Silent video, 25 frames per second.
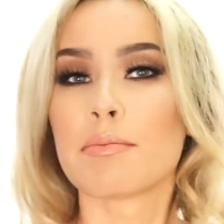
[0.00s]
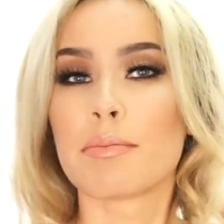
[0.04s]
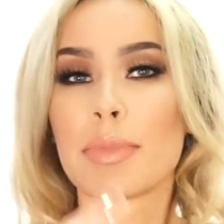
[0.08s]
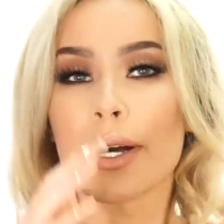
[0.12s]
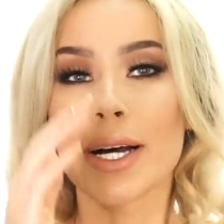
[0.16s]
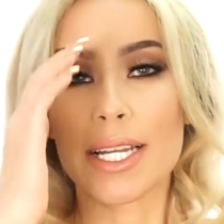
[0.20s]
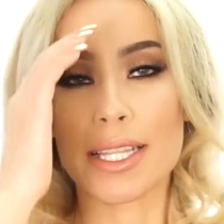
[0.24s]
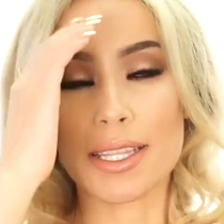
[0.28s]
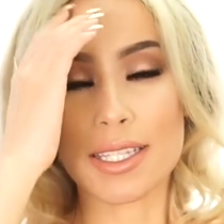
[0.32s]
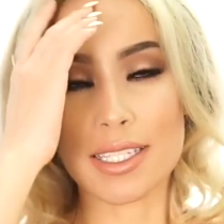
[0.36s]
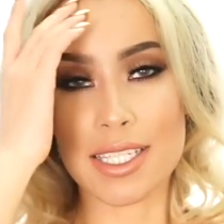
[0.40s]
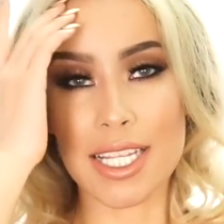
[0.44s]

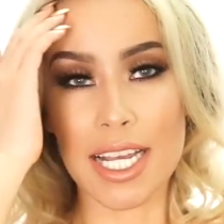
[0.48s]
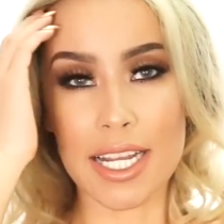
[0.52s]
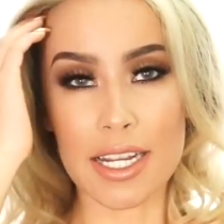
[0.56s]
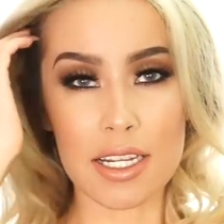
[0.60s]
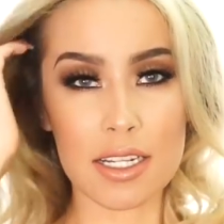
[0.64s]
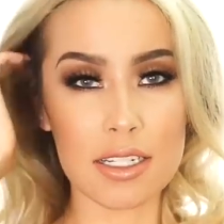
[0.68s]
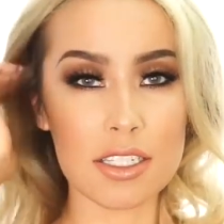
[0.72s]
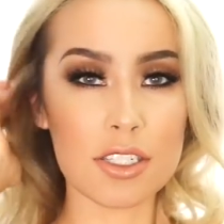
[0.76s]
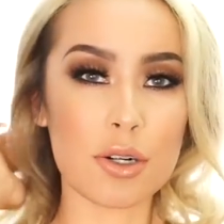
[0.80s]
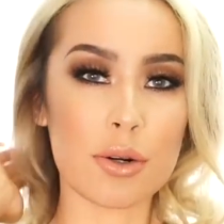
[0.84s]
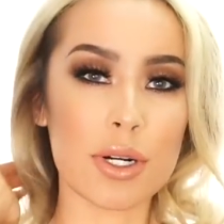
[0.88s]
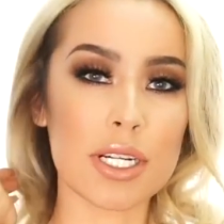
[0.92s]
but the
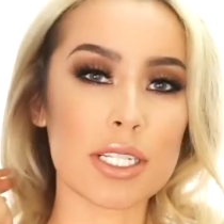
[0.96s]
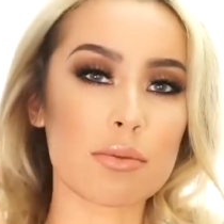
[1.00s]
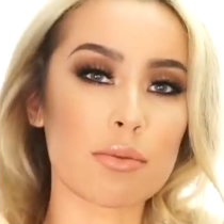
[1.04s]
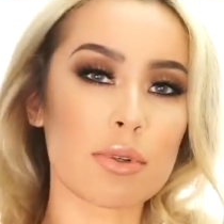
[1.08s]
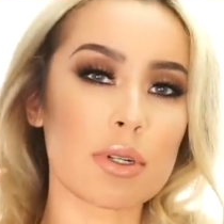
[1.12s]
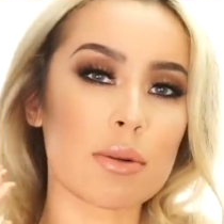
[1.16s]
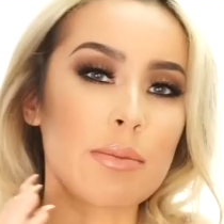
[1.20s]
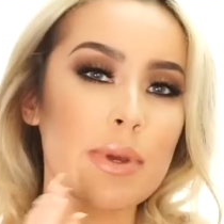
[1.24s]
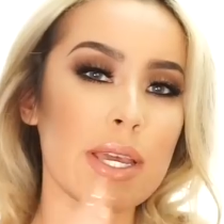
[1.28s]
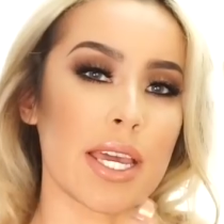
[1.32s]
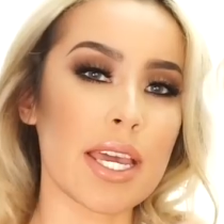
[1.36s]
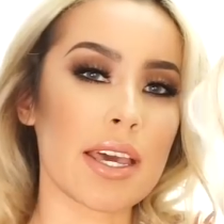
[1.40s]
second choice
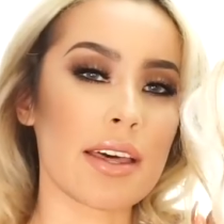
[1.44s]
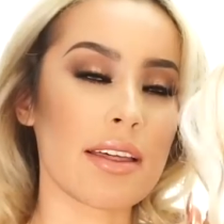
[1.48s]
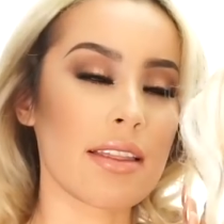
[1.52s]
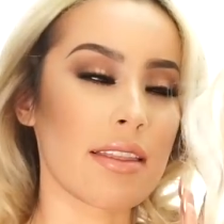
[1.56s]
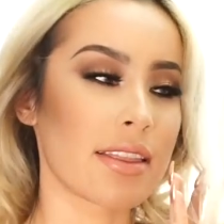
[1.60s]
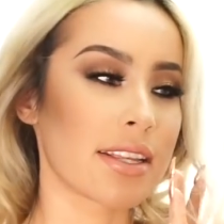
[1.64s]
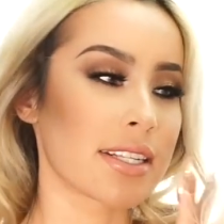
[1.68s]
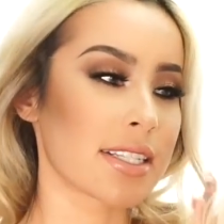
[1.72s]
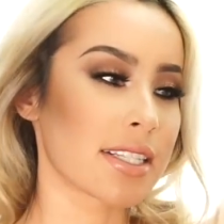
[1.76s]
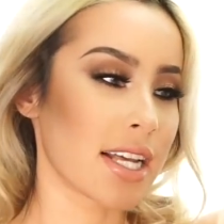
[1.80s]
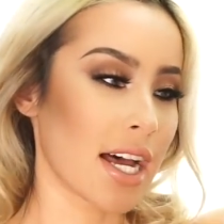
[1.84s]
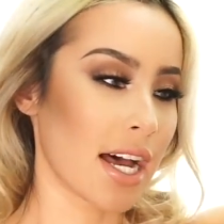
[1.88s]
would be
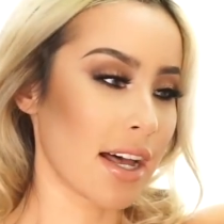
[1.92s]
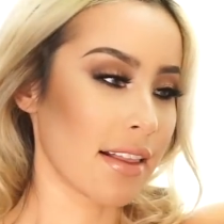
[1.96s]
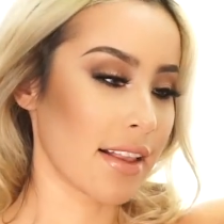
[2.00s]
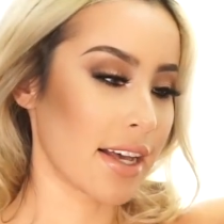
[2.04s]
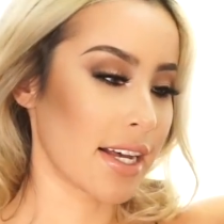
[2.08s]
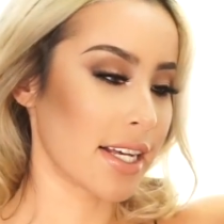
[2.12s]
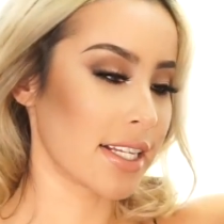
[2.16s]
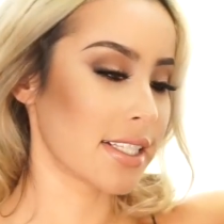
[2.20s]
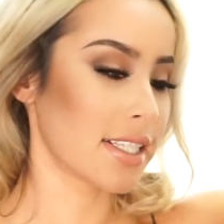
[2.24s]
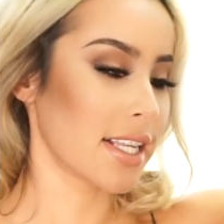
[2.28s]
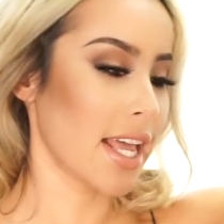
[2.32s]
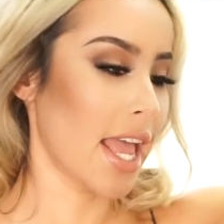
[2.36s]
the
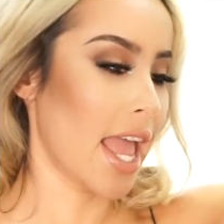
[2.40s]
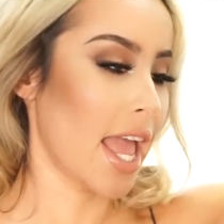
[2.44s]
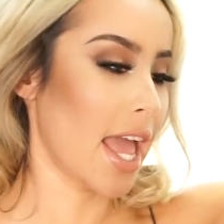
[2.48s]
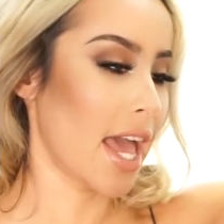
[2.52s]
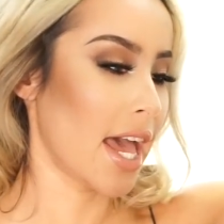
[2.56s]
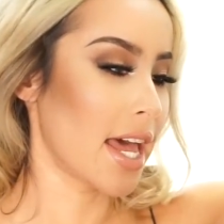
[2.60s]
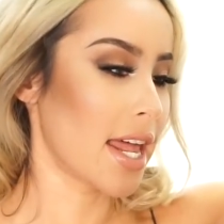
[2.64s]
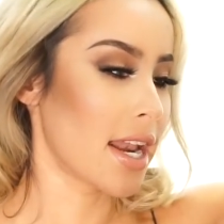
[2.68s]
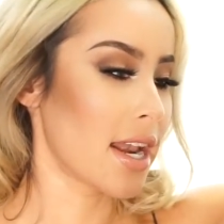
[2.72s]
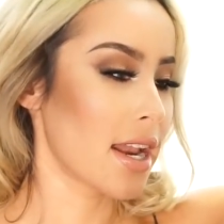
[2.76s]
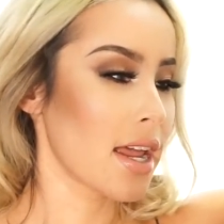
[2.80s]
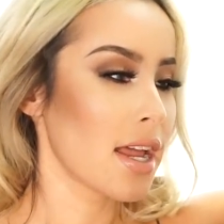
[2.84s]
Zalas,
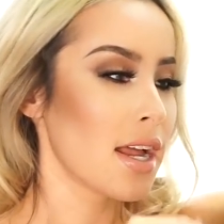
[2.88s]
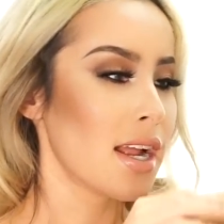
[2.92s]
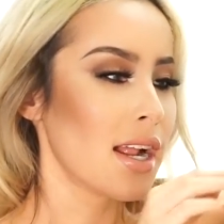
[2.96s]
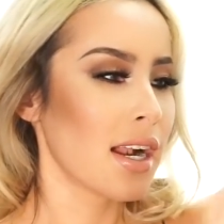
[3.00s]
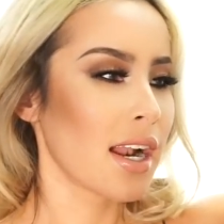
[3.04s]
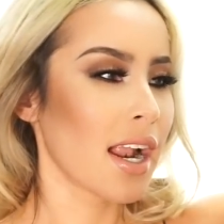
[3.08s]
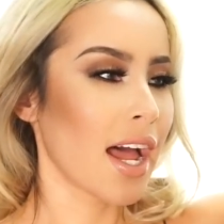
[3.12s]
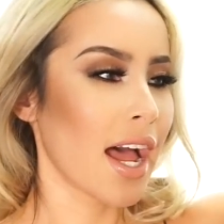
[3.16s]
and